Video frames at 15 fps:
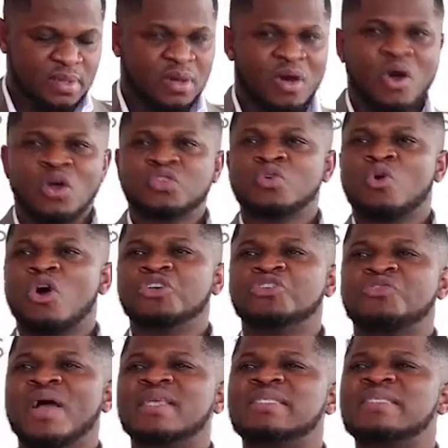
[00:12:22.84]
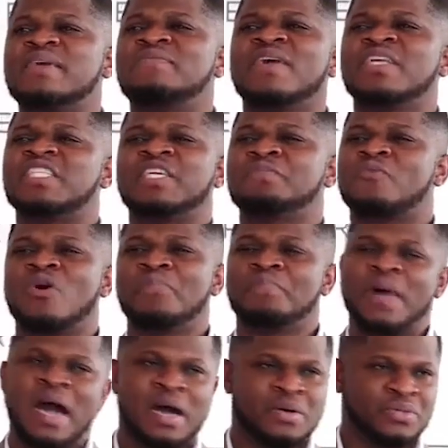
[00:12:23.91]
or to construct several chip
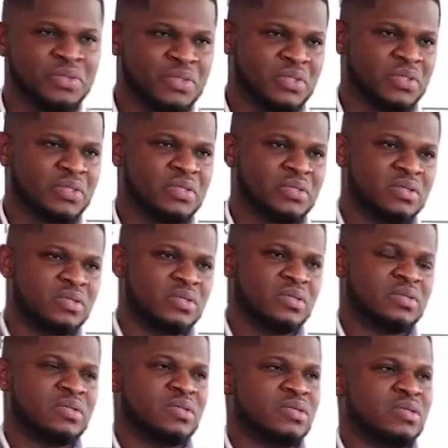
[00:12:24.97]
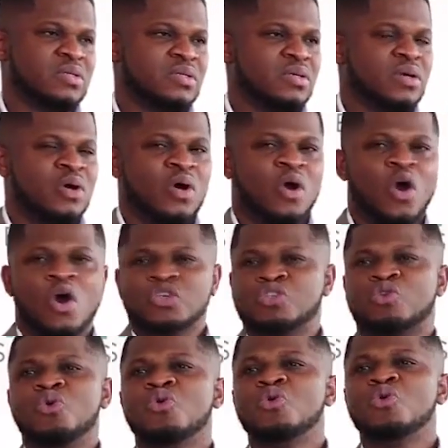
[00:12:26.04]
compounds or
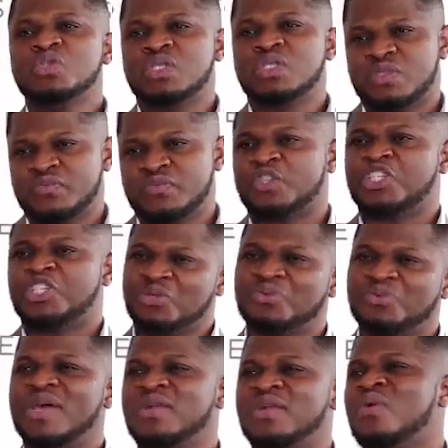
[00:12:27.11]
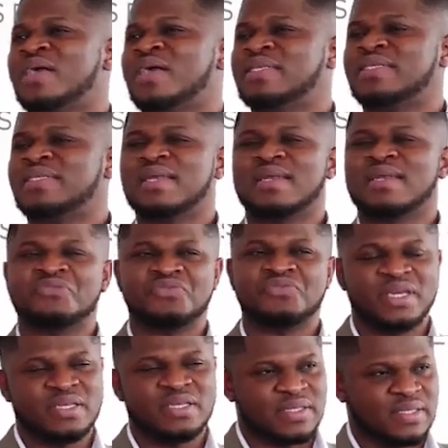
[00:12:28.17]
schools for children who are sitting under
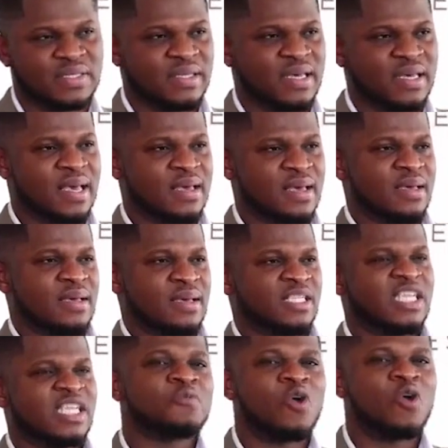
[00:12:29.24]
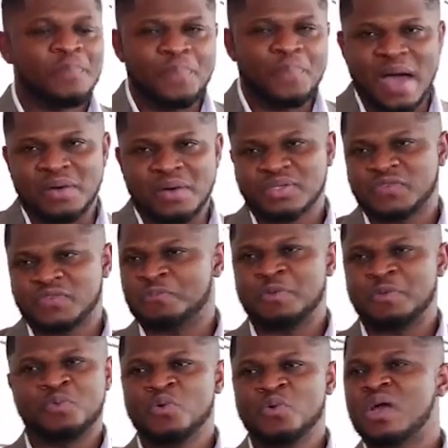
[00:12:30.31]
trees. Chip compounds for
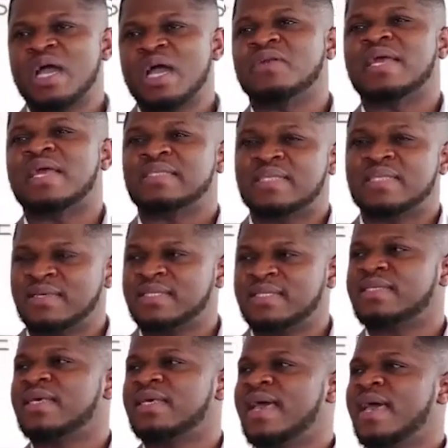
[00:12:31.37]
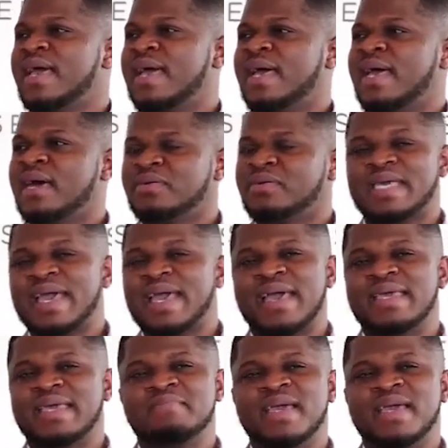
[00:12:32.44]
people who cannot access healthcare
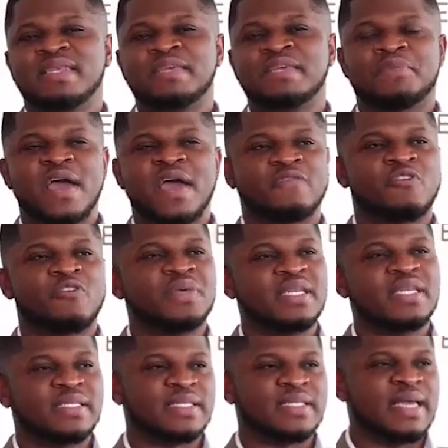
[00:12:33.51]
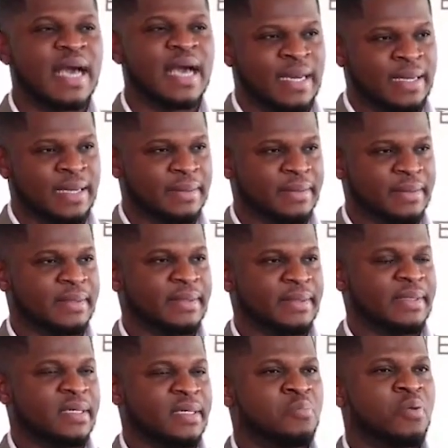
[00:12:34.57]
in many deprived communities in Ghana.
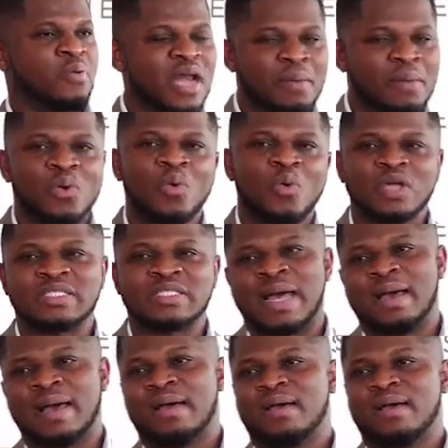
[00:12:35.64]
Potable water